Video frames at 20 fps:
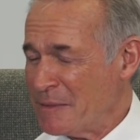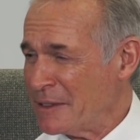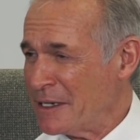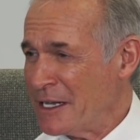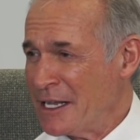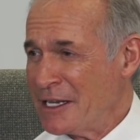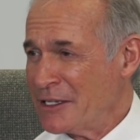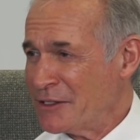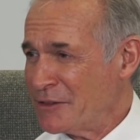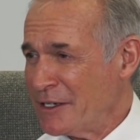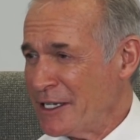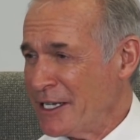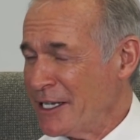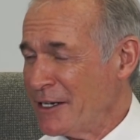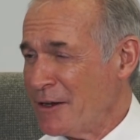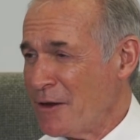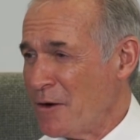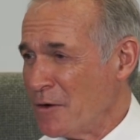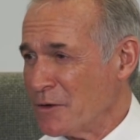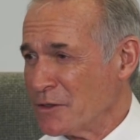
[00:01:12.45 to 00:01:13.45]
but drinking
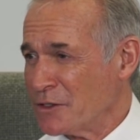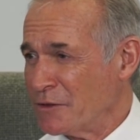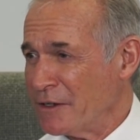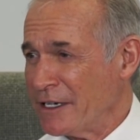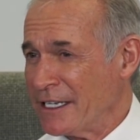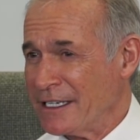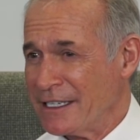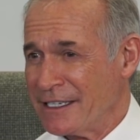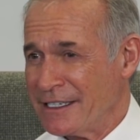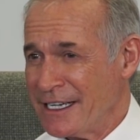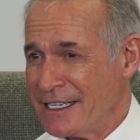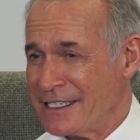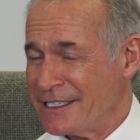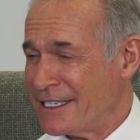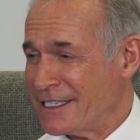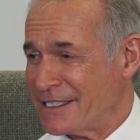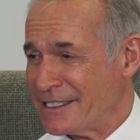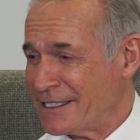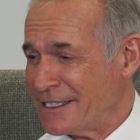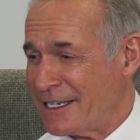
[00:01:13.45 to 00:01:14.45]
in a hot drink, unless
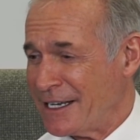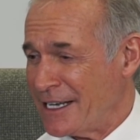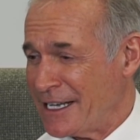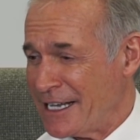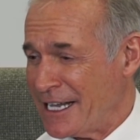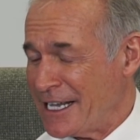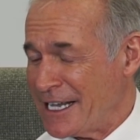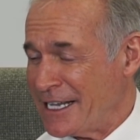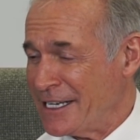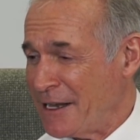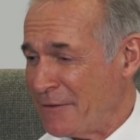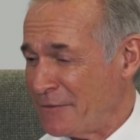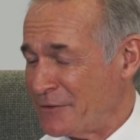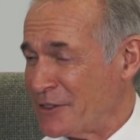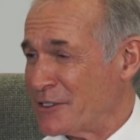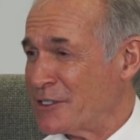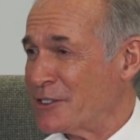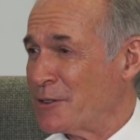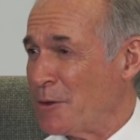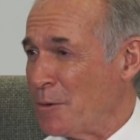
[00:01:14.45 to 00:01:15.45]
it's enough
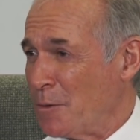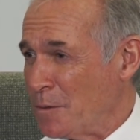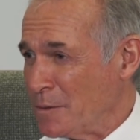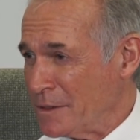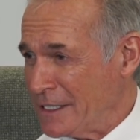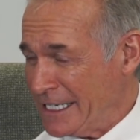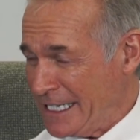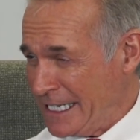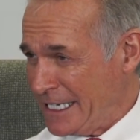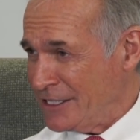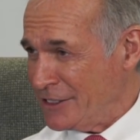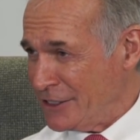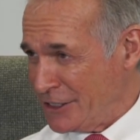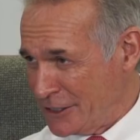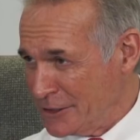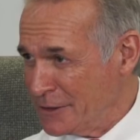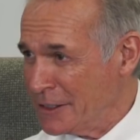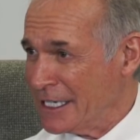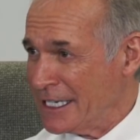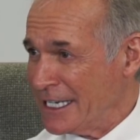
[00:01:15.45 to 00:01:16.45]
to scald and kill
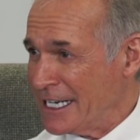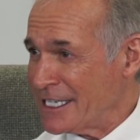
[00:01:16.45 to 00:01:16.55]
you,